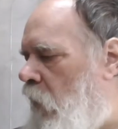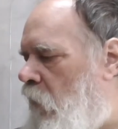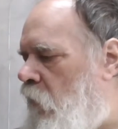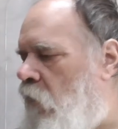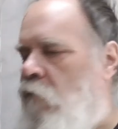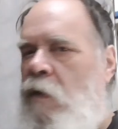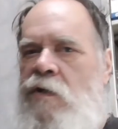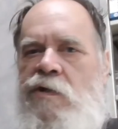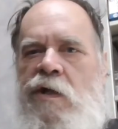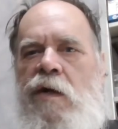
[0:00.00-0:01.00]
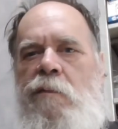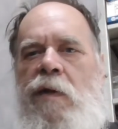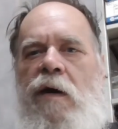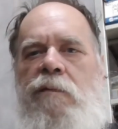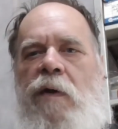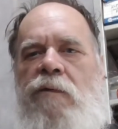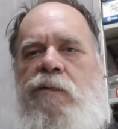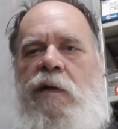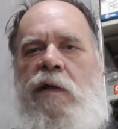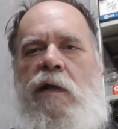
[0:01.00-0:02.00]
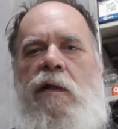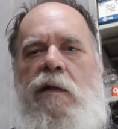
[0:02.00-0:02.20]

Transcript: I can sit in my chair and be off my feet.